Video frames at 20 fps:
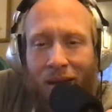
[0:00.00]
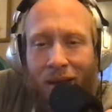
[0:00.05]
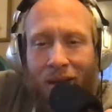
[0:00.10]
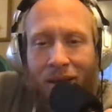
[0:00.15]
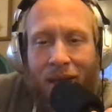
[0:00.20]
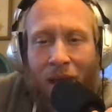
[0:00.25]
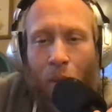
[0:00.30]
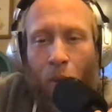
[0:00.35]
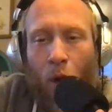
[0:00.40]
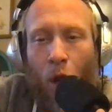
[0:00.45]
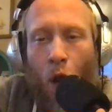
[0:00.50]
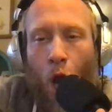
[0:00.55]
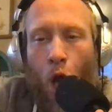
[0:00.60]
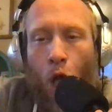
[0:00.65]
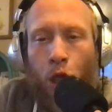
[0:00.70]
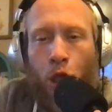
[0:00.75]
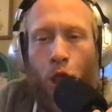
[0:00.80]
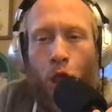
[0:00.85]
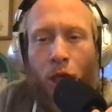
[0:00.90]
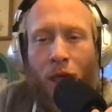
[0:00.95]
They were
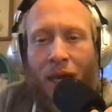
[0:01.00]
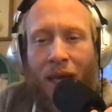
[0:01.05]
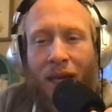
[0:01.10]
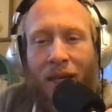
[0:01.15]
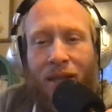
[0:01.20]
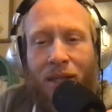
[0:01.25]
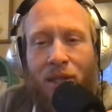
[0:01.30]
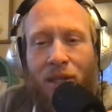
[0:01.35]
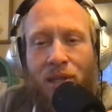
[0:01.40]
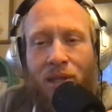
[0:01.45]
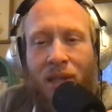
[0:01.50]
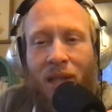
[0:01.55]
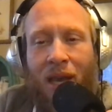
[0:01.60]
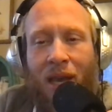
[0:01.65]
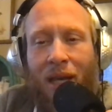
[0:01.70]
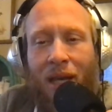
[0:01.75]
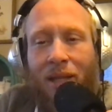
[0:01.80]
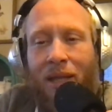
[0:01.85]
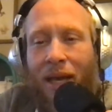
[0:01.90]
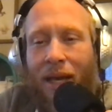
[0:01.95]
all looking at this
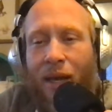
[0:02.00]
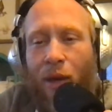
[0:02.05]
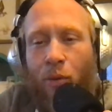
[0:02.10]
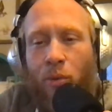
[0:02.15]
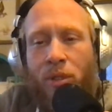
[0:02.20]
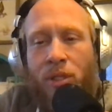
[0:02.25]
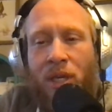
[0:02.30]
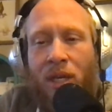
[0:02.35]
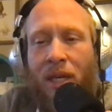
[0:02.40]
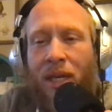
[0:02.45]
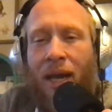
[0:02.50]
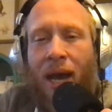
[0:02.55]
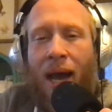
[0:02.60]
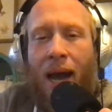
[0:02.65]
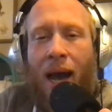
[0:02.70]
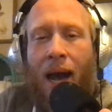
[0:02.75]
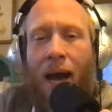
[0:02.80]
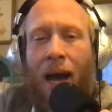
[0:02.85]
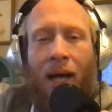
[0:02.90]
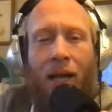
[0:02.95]
thing like it was a
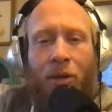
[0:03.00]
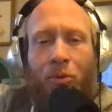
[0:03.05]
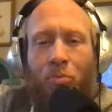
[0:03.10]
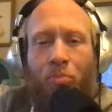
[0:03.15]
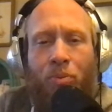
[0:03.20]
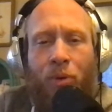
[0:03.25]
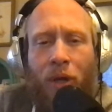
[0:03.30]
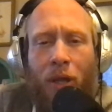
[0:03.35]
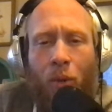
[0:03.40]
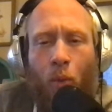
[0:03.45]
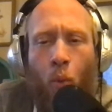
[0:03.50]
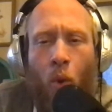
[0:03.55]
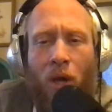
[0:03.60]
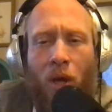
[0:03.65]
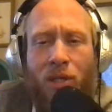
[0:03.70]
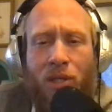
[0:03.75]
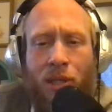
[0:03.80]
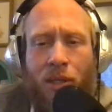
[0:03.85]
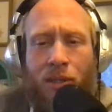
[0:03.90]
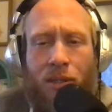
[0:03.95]
god, but it
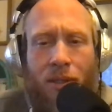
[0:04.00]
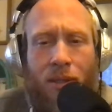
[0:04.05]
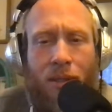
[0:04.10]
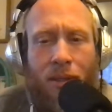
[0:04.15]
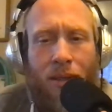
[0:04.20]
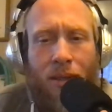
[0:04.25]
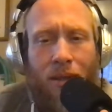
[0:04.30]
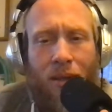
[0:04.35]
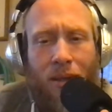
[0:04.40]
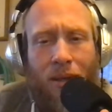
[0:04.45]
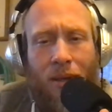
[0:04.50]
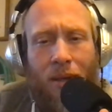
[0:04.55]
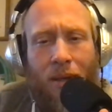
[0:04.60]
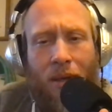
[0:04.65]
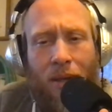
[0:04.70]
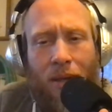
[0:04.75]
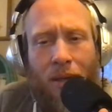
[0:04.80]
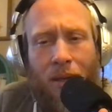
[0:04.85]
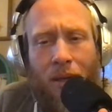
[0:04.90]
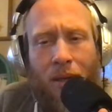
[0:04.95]
wasn't.
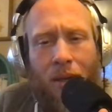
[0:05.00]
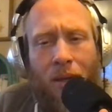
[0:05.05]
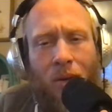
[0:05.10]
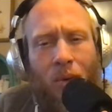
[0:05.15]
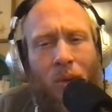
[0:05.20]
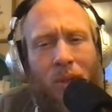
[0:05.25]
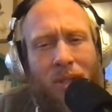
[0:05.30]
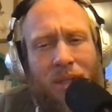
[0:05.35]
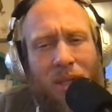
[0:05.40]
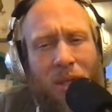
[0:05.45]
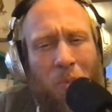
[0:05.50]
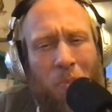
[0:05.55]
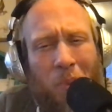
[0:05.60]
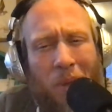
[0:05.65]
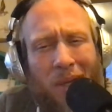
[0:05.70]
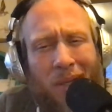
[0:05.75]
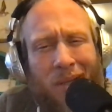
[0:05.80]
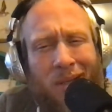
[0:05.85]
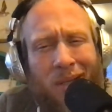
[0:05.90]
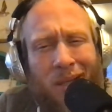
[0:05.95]
What's the
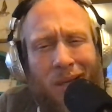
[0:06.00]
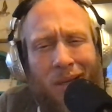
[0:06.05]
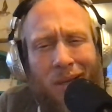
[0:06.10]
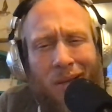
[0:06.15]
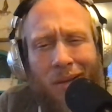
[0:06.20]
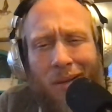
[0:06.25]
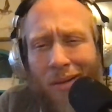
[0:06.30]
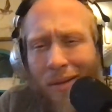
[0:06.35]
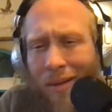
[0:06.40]
big deal?